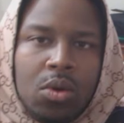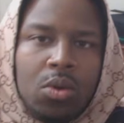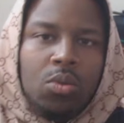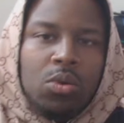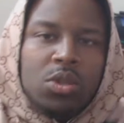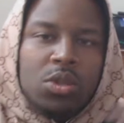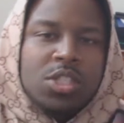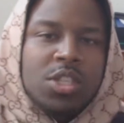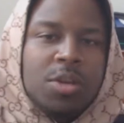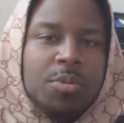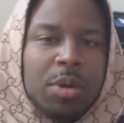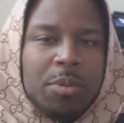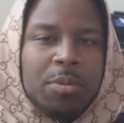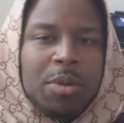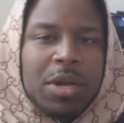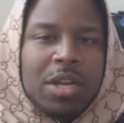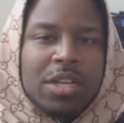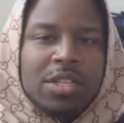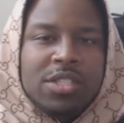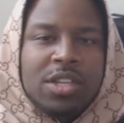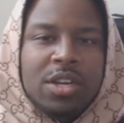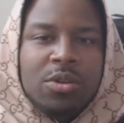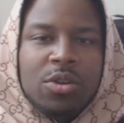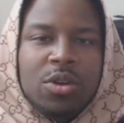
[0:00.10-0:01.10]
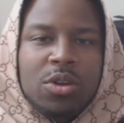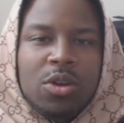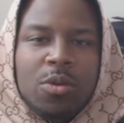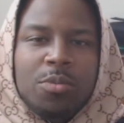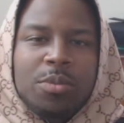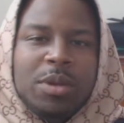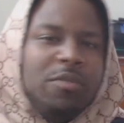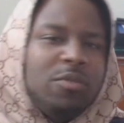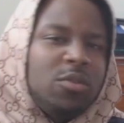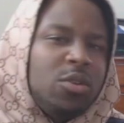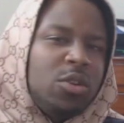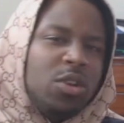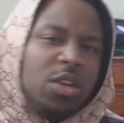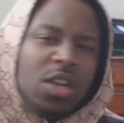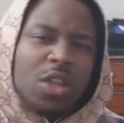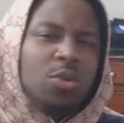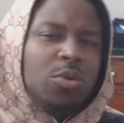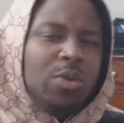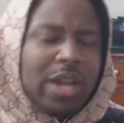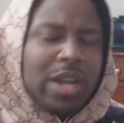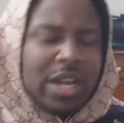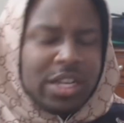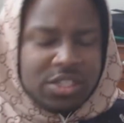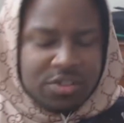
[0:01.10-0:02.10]
What's up, everybody? It's Noah to go give you
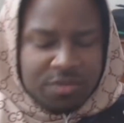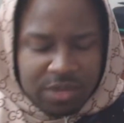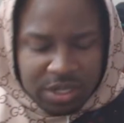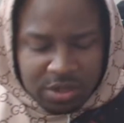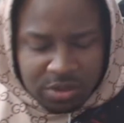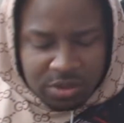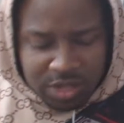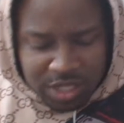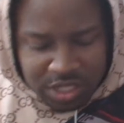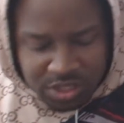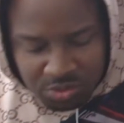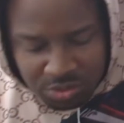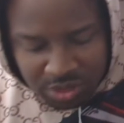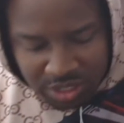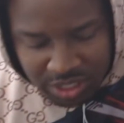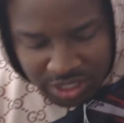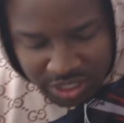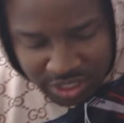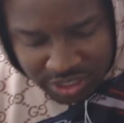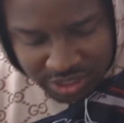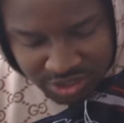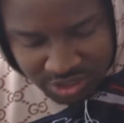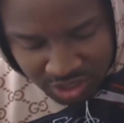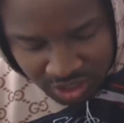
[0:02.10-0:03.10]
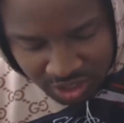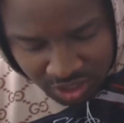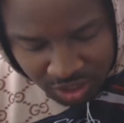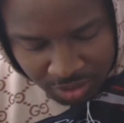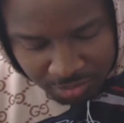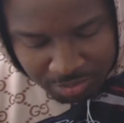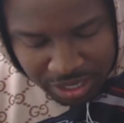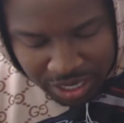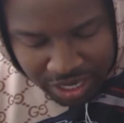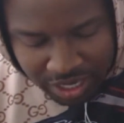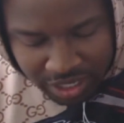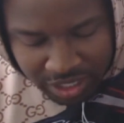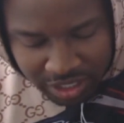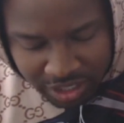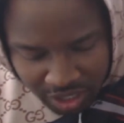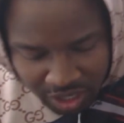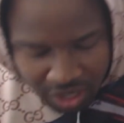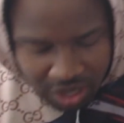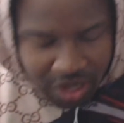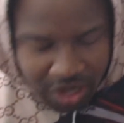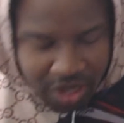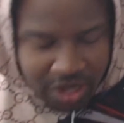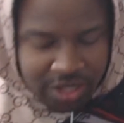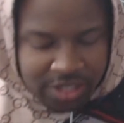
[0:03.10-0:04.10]
another reaction video. This one is Combat
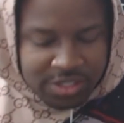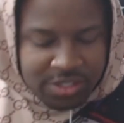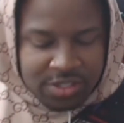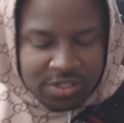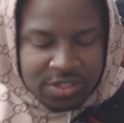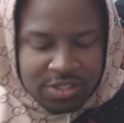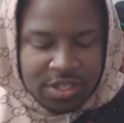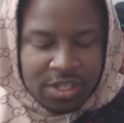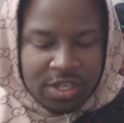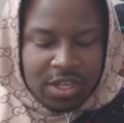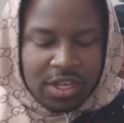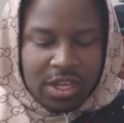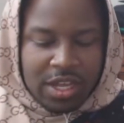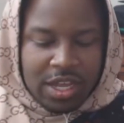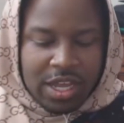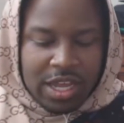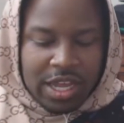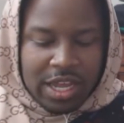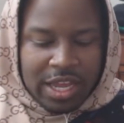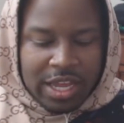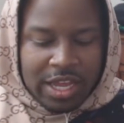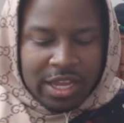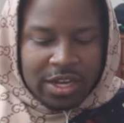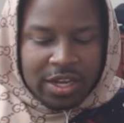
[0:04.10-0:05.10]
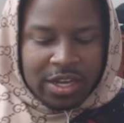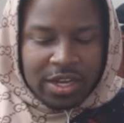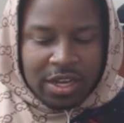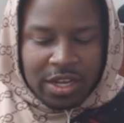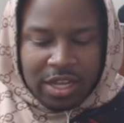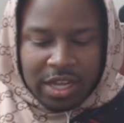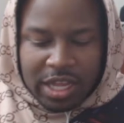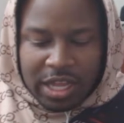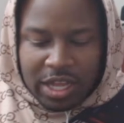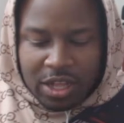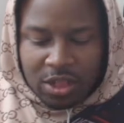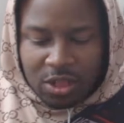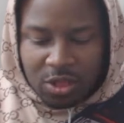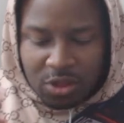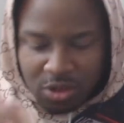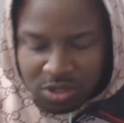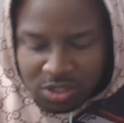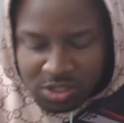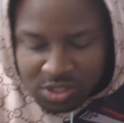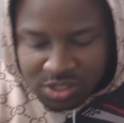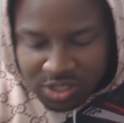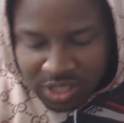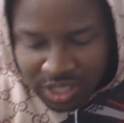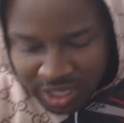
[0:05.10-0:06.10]
Gods, and it
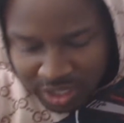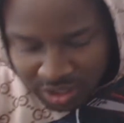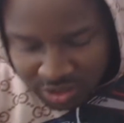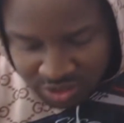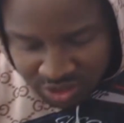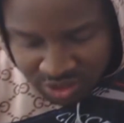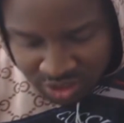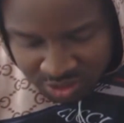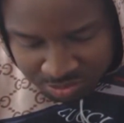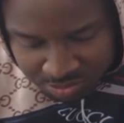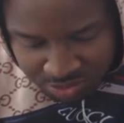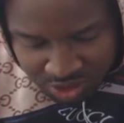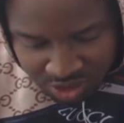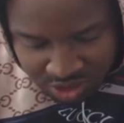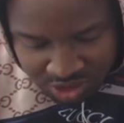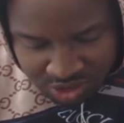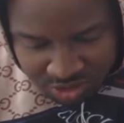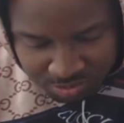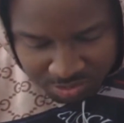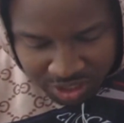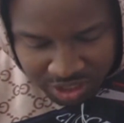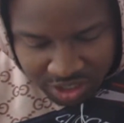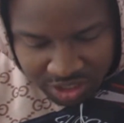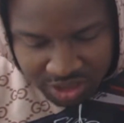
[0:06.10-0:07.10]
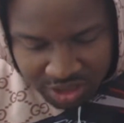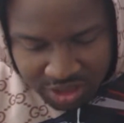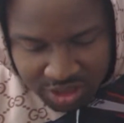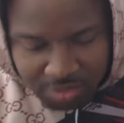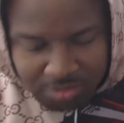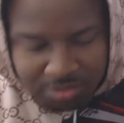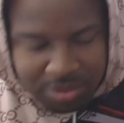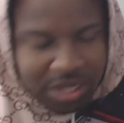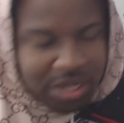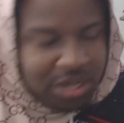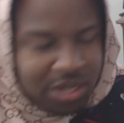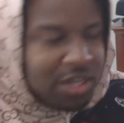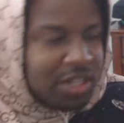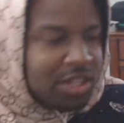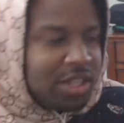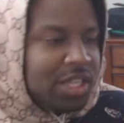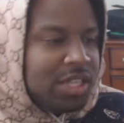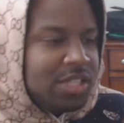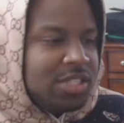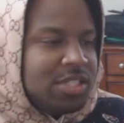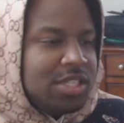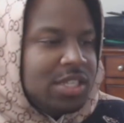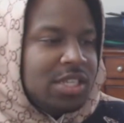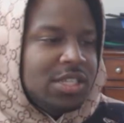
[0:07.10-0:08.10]
looks like, just judging by the thumbnail, that
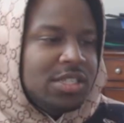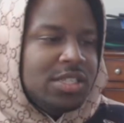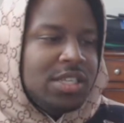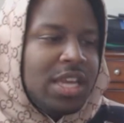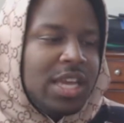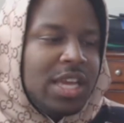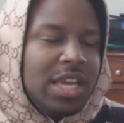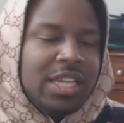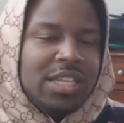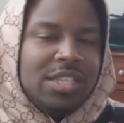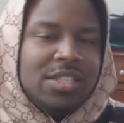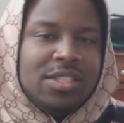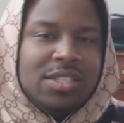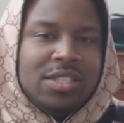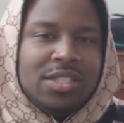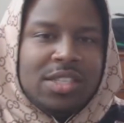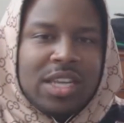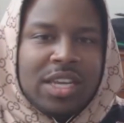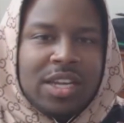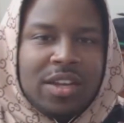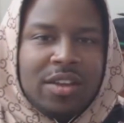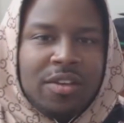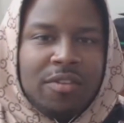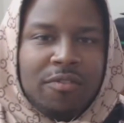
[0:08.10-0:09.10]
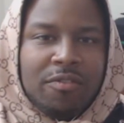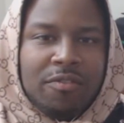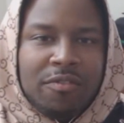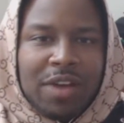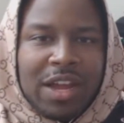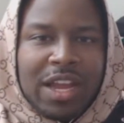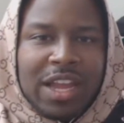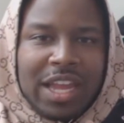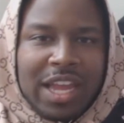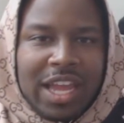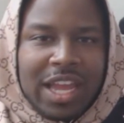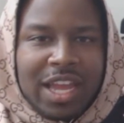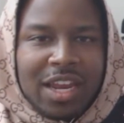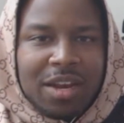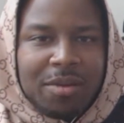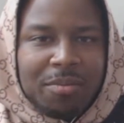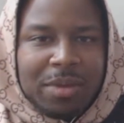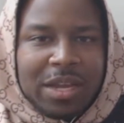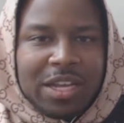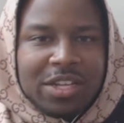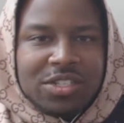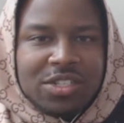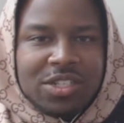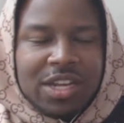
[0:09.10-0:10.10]
this is a stick fight
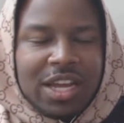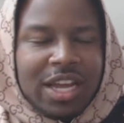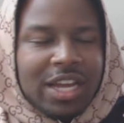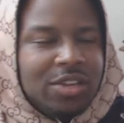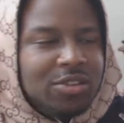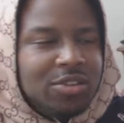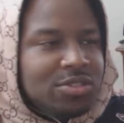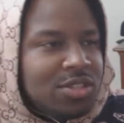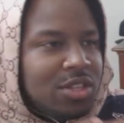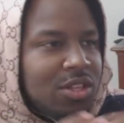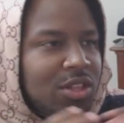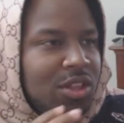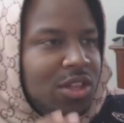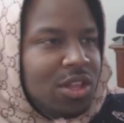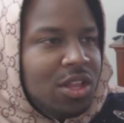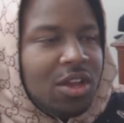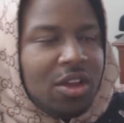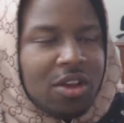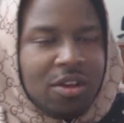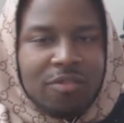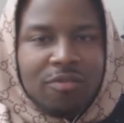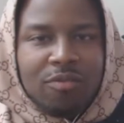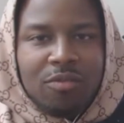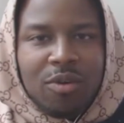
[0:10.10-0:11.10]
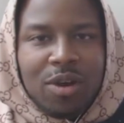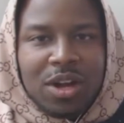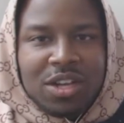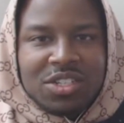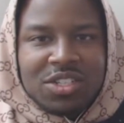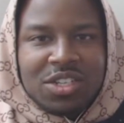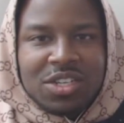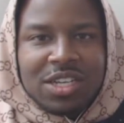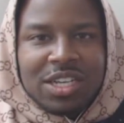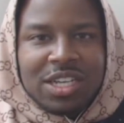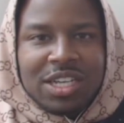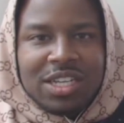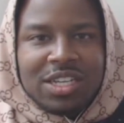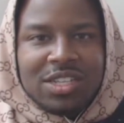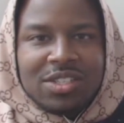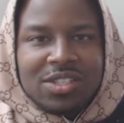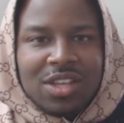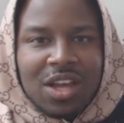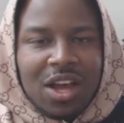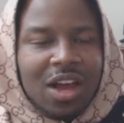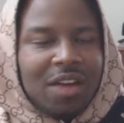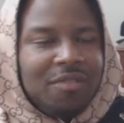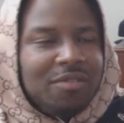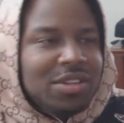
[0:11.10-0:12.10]
animation. I used to love watching
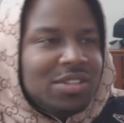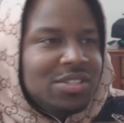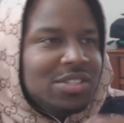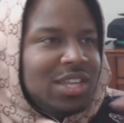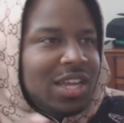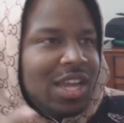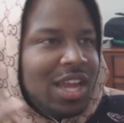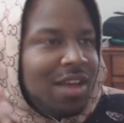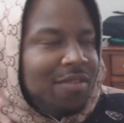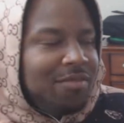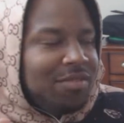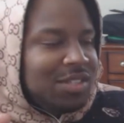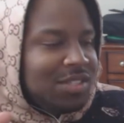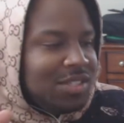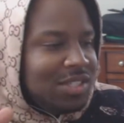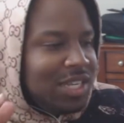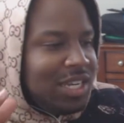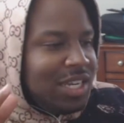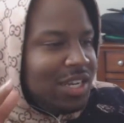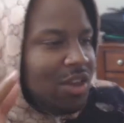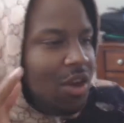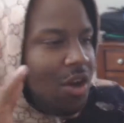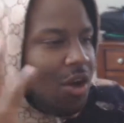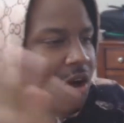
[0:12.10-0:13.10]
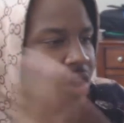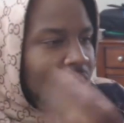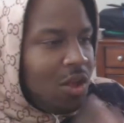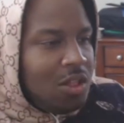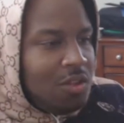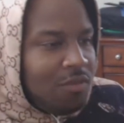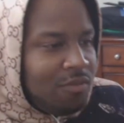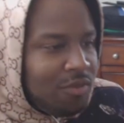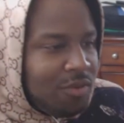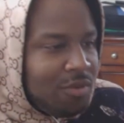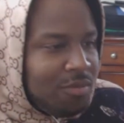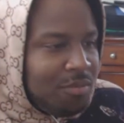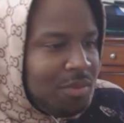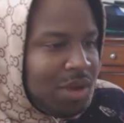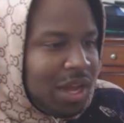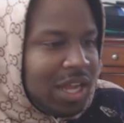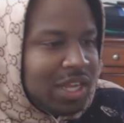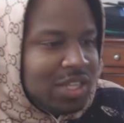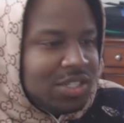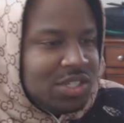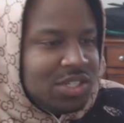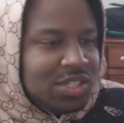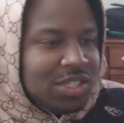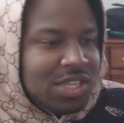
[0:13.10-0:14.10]
these. Obviously, I haven't seen all of them, but
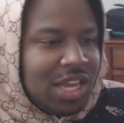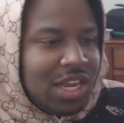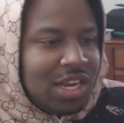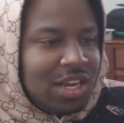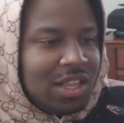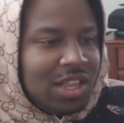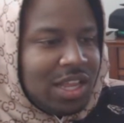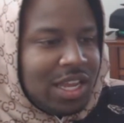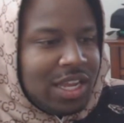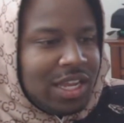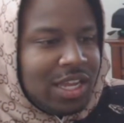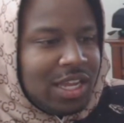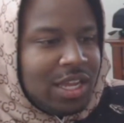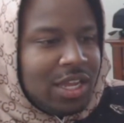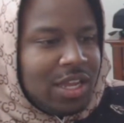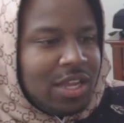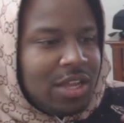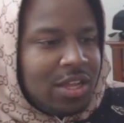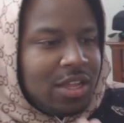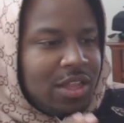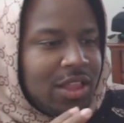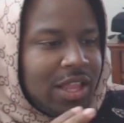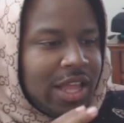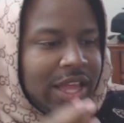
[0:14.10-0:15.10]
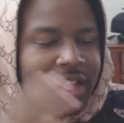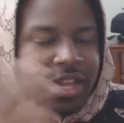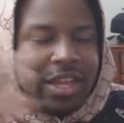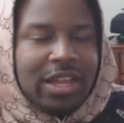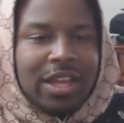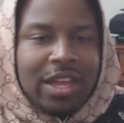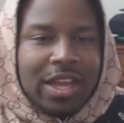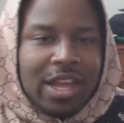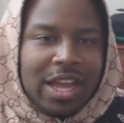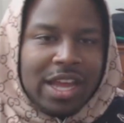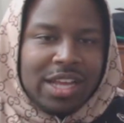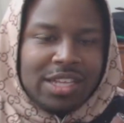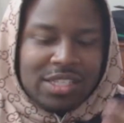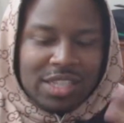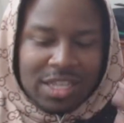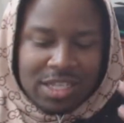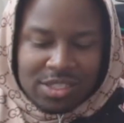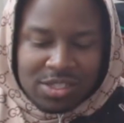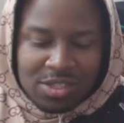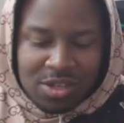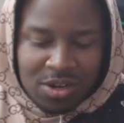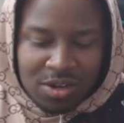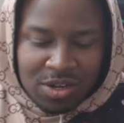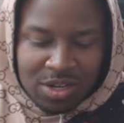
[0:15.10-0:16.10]
I just kind of like, like as I
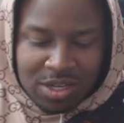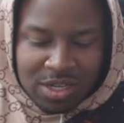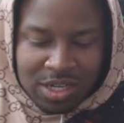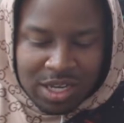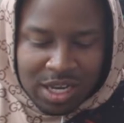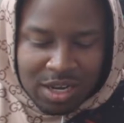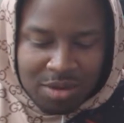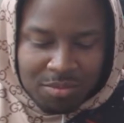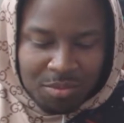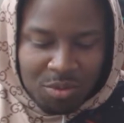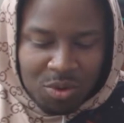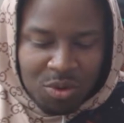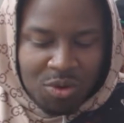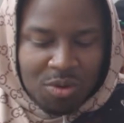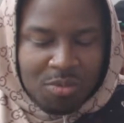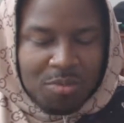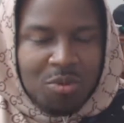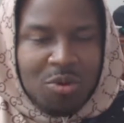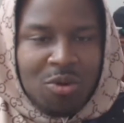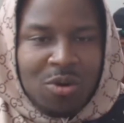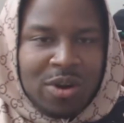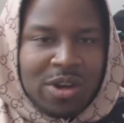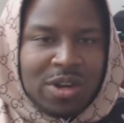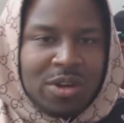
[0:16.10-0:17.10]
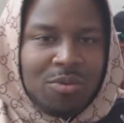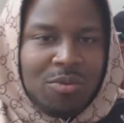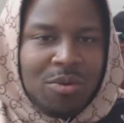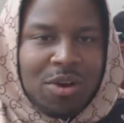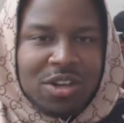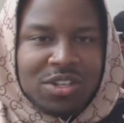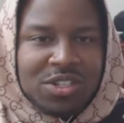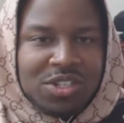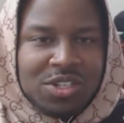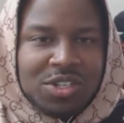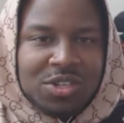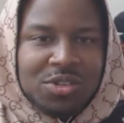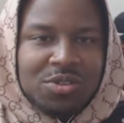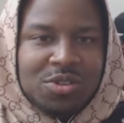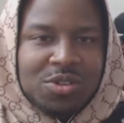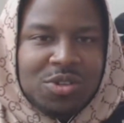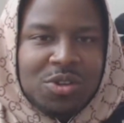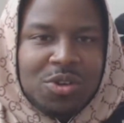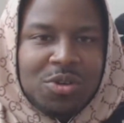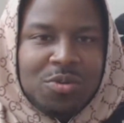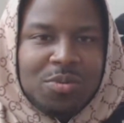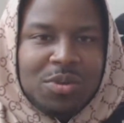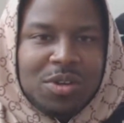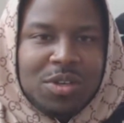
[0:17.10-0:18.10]
started getting more and more into watching
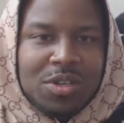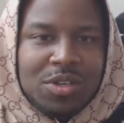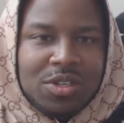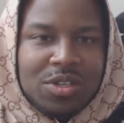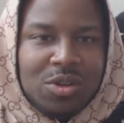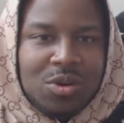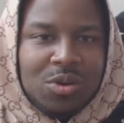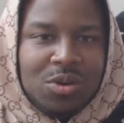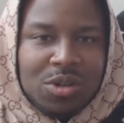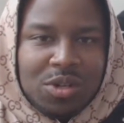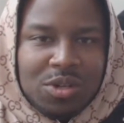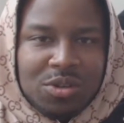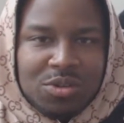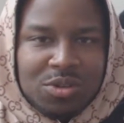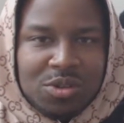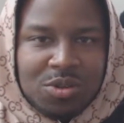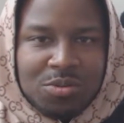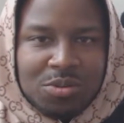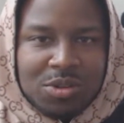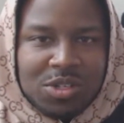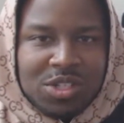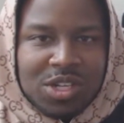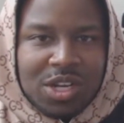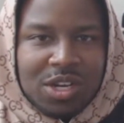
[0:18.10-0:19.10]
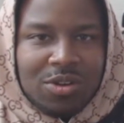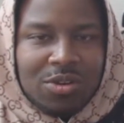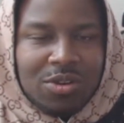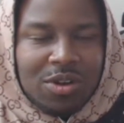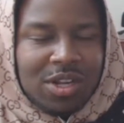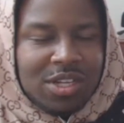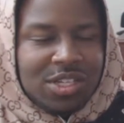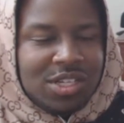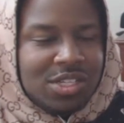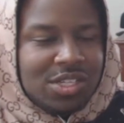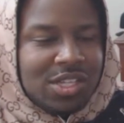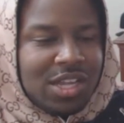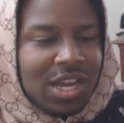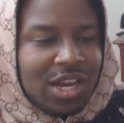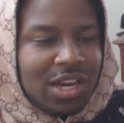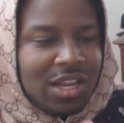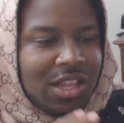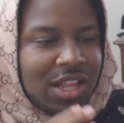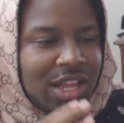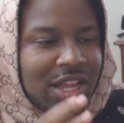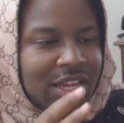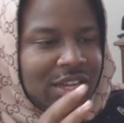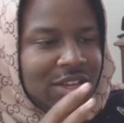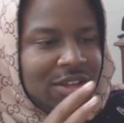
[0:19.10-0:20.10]
YouTube and doing YouTube in general, I just kind of
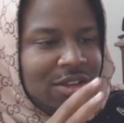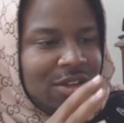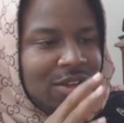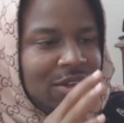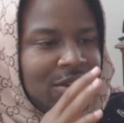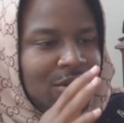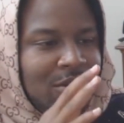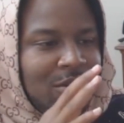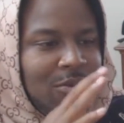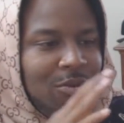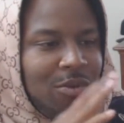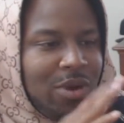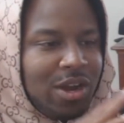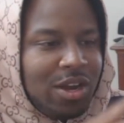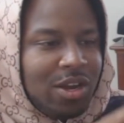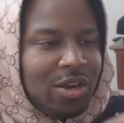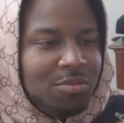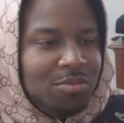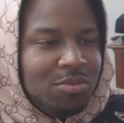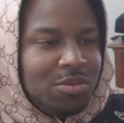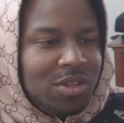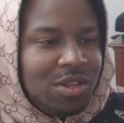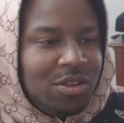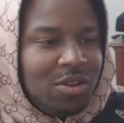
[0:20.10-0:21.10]
like wanted to.